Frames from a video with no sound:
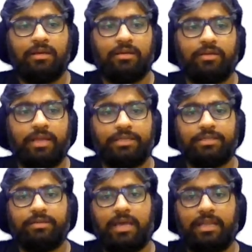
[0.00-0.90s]
Right?
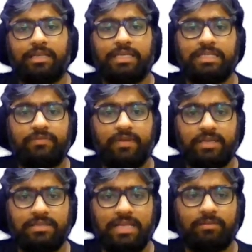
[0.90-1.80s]
And each
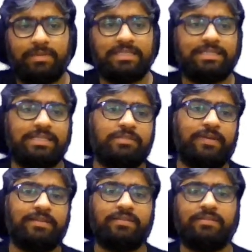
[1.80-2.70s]
face, that means 6
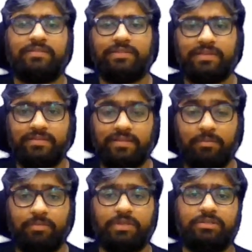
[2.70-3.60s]
faces, 6
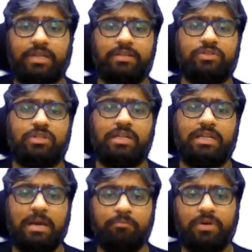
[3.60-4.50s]
numbers, right? So the
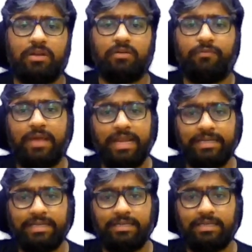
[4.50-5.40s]
number of
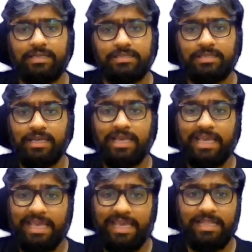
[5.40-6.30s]
entities
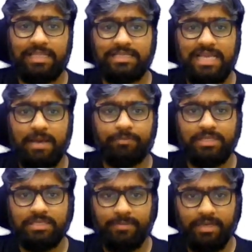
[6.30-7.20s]
in the
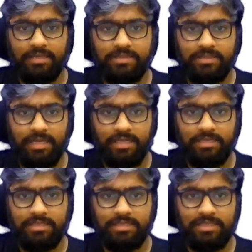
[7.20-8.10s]
sample space, right?
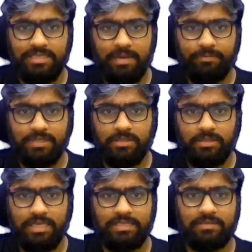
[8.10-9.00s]
This is the sample
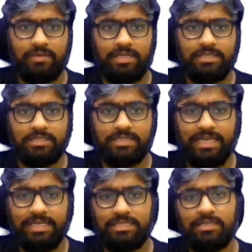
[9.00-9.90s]
space wala
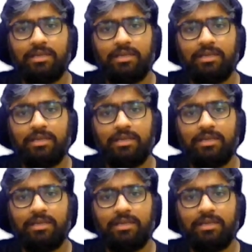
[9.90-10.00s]
set.